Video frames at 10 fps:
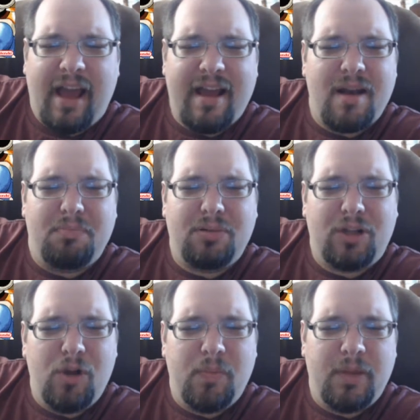I got a
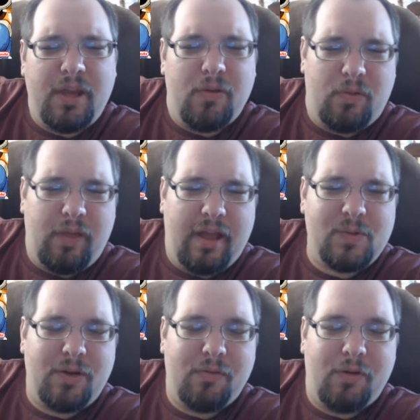blue Mew.
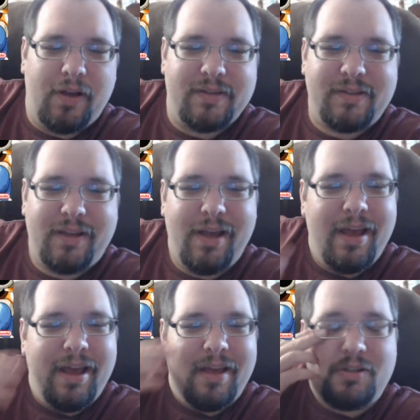That's what it was.
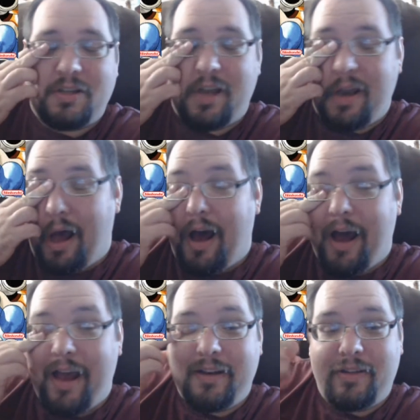Just an
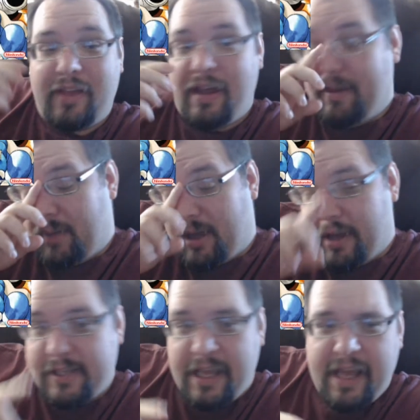odd thing
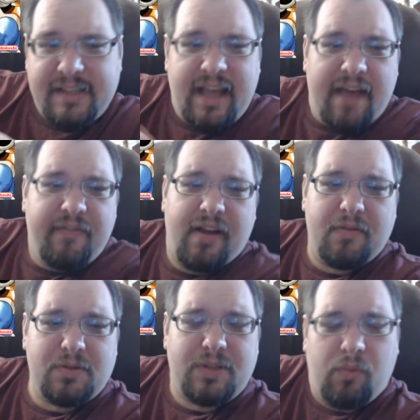because he had Sapphire.
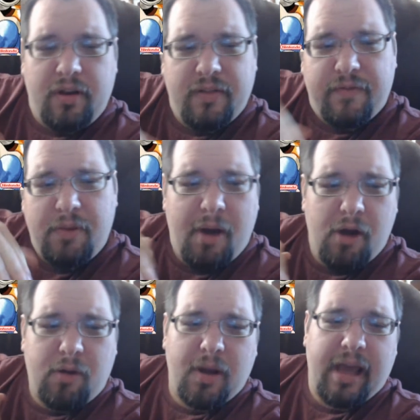That was one of the few
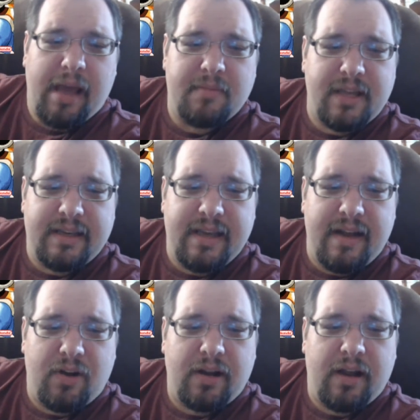Pokemon games I
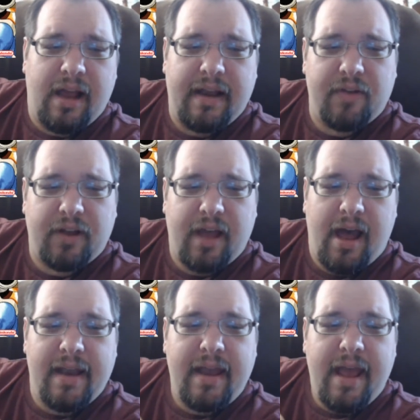never
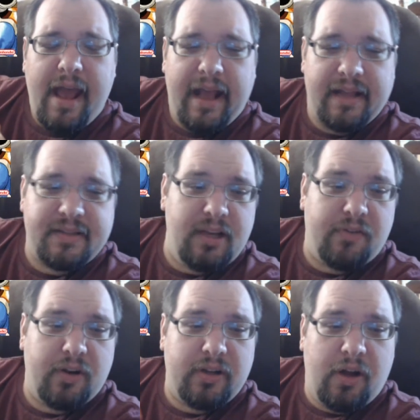got. And
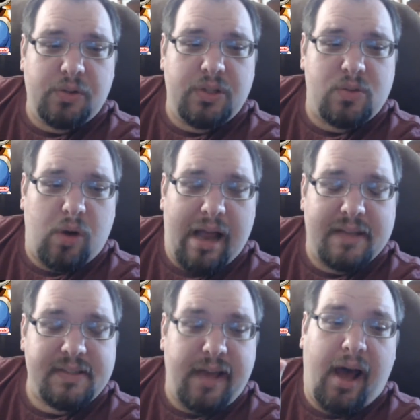Silver and Gold is where I
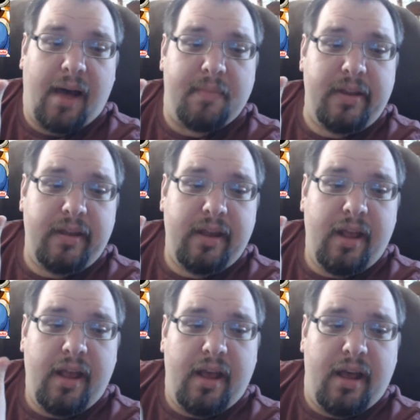stopped.
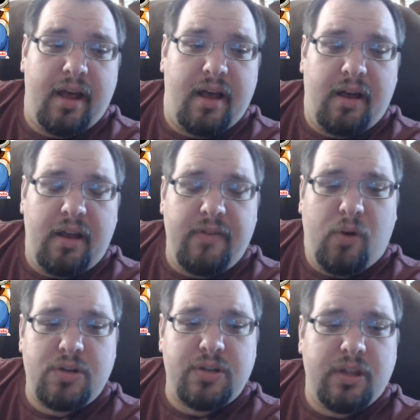
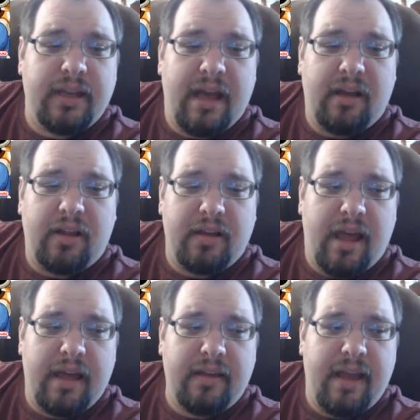Unfortunately, now
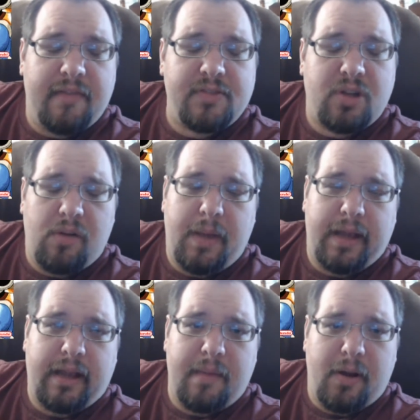lately I've started
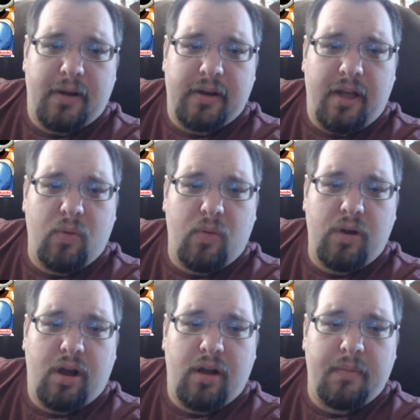picking up on another
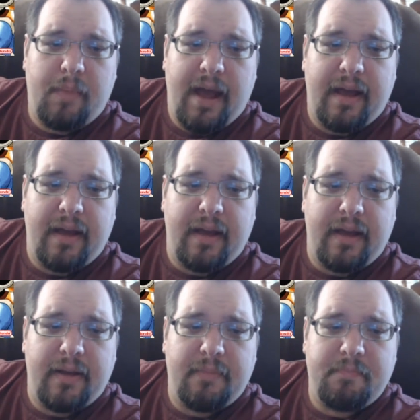one on
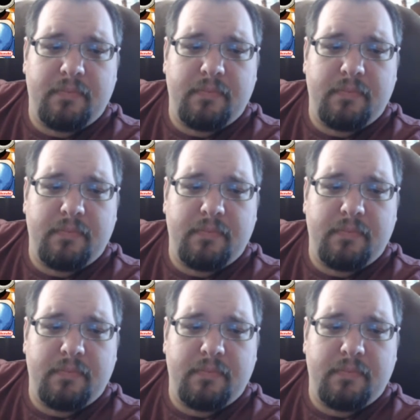my